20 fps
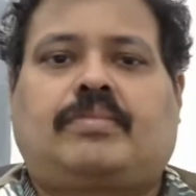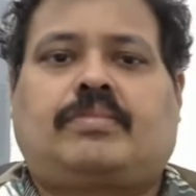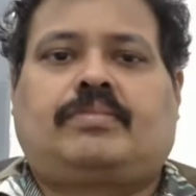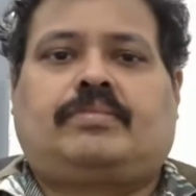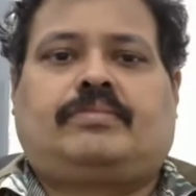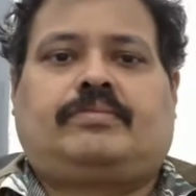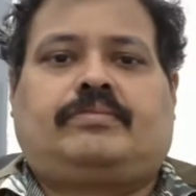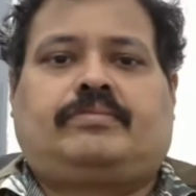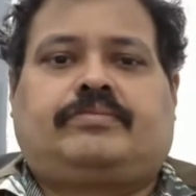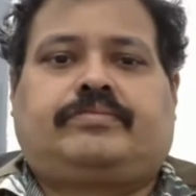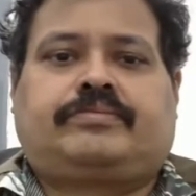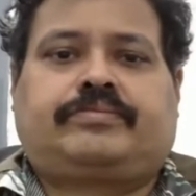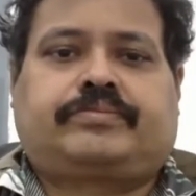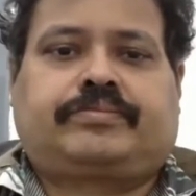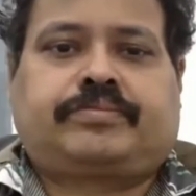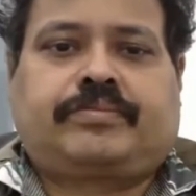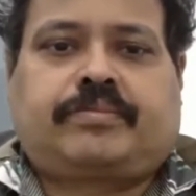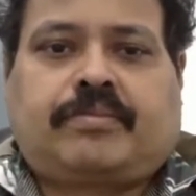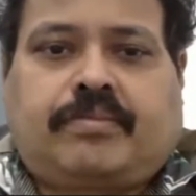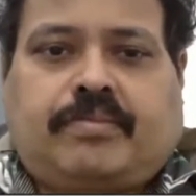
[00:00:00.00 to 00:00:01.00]

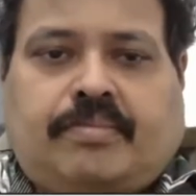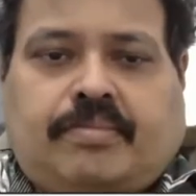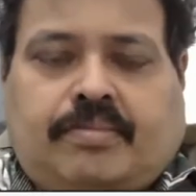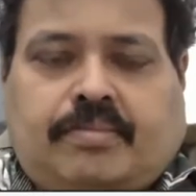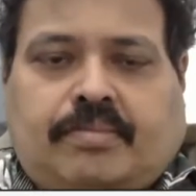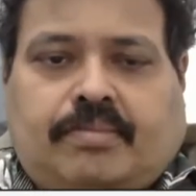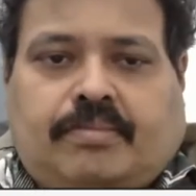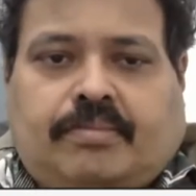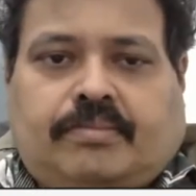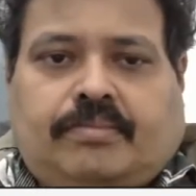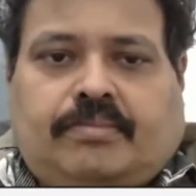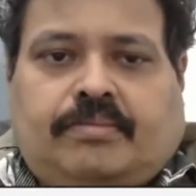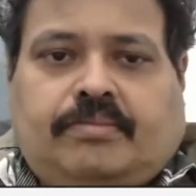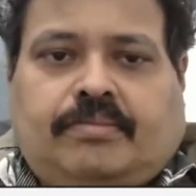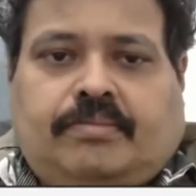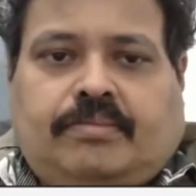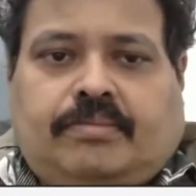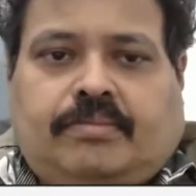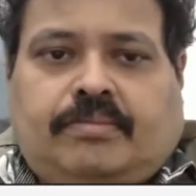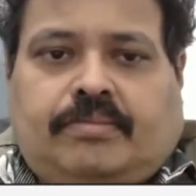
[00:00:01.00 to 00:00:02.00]

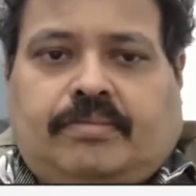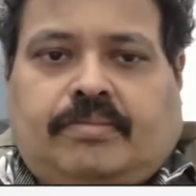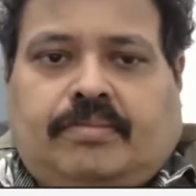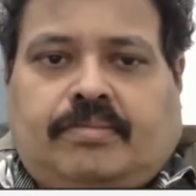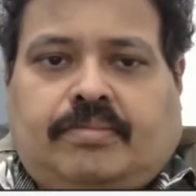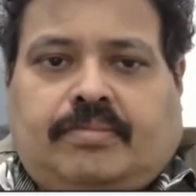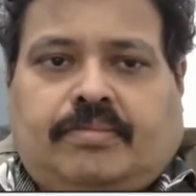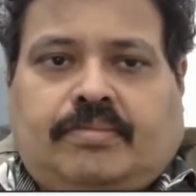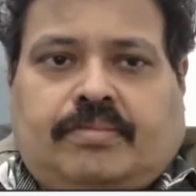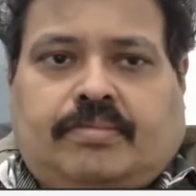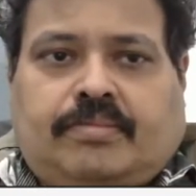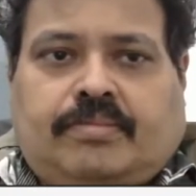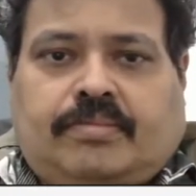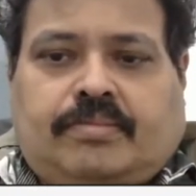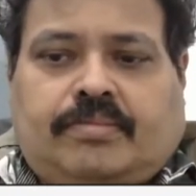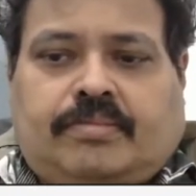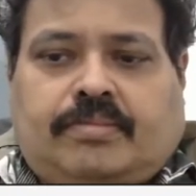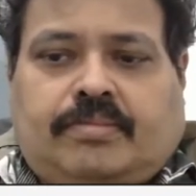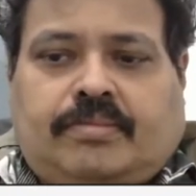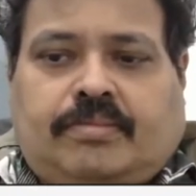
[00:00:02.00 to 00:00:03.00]

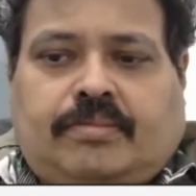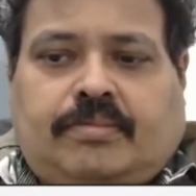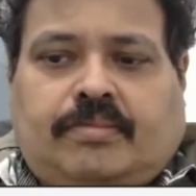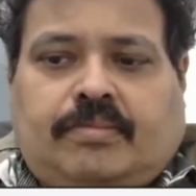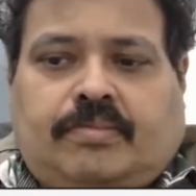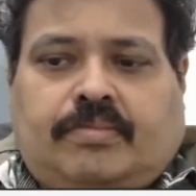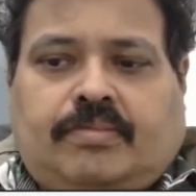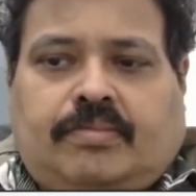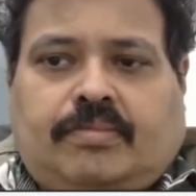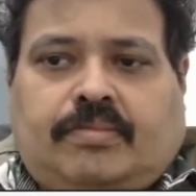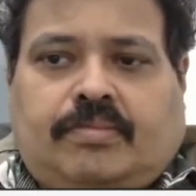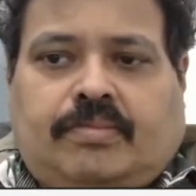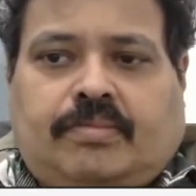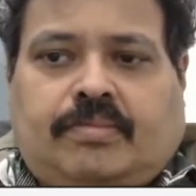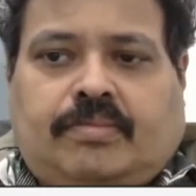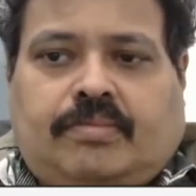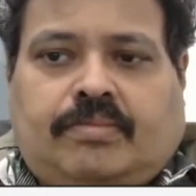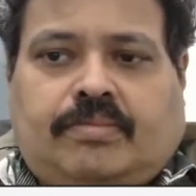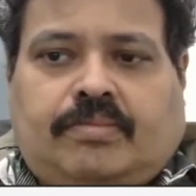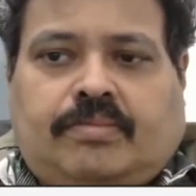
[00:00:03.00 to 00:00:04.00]

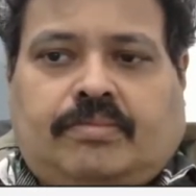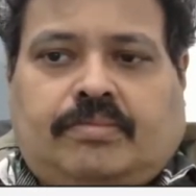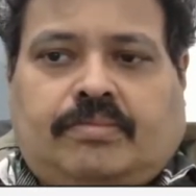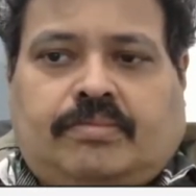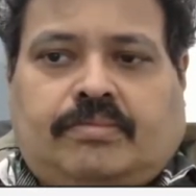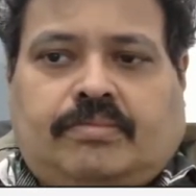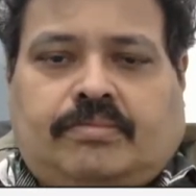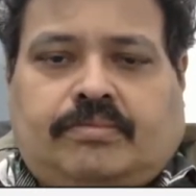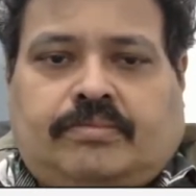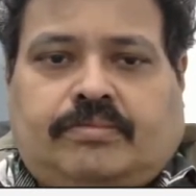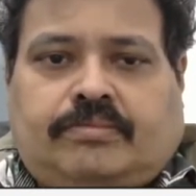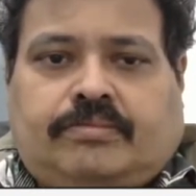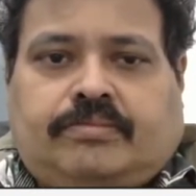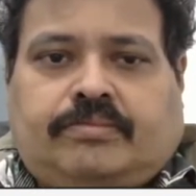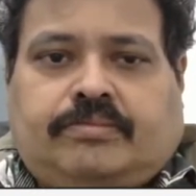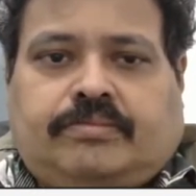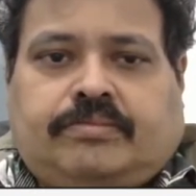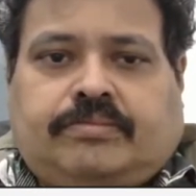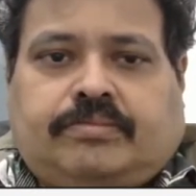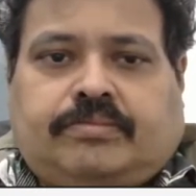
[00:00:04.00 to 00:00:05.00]

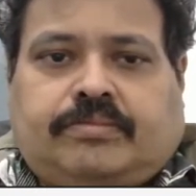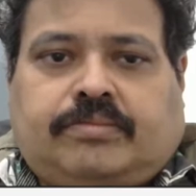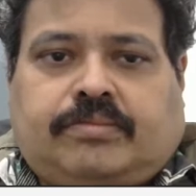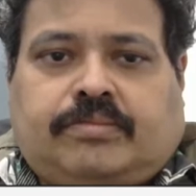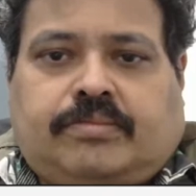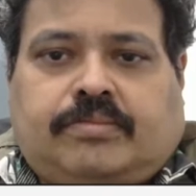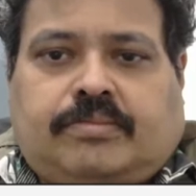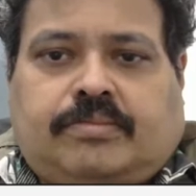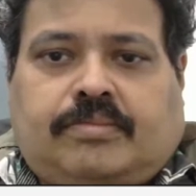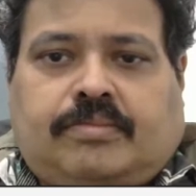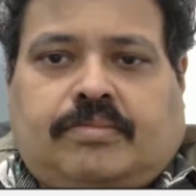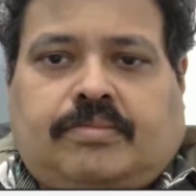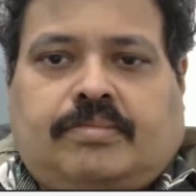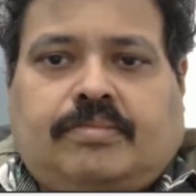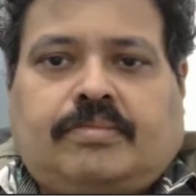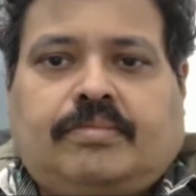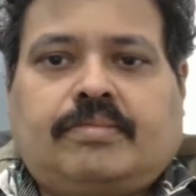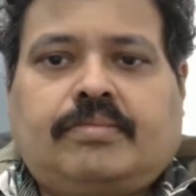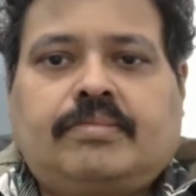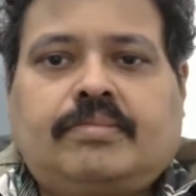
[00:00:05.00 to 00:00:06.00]

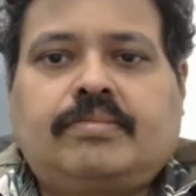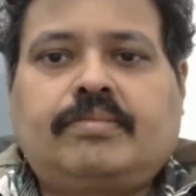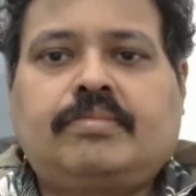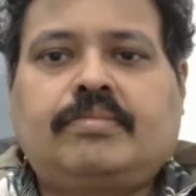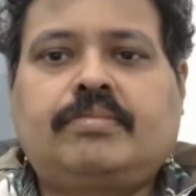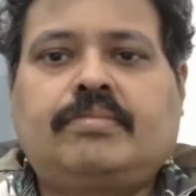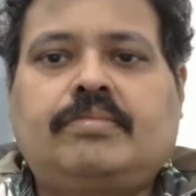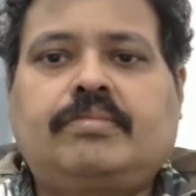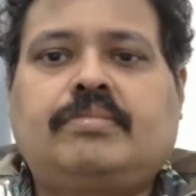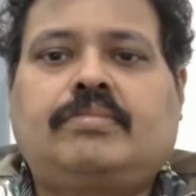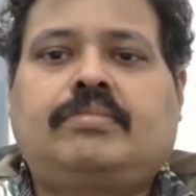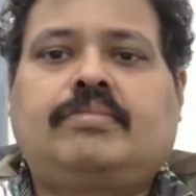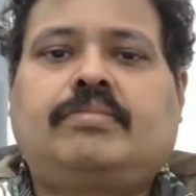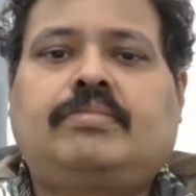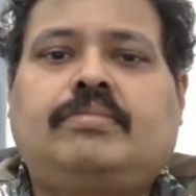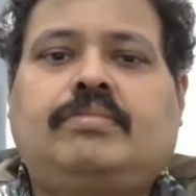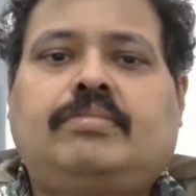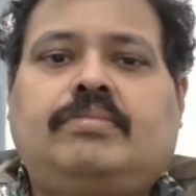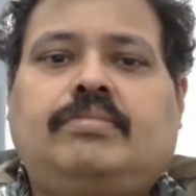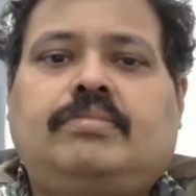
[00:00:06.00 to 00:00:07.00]

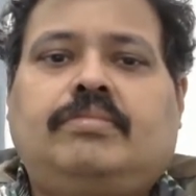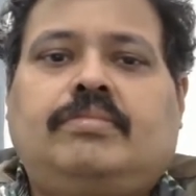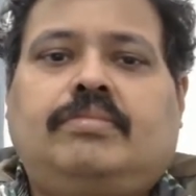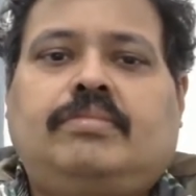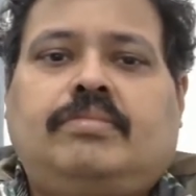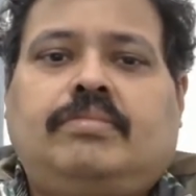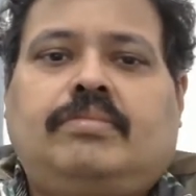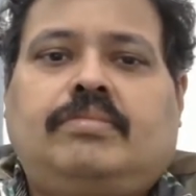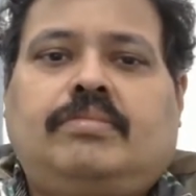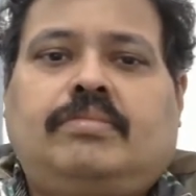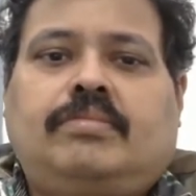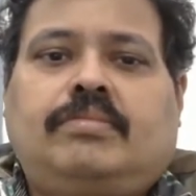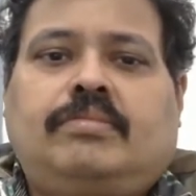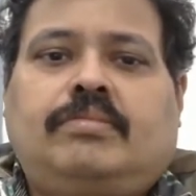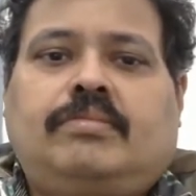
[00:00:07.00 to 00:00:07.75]
The person shown says nothing.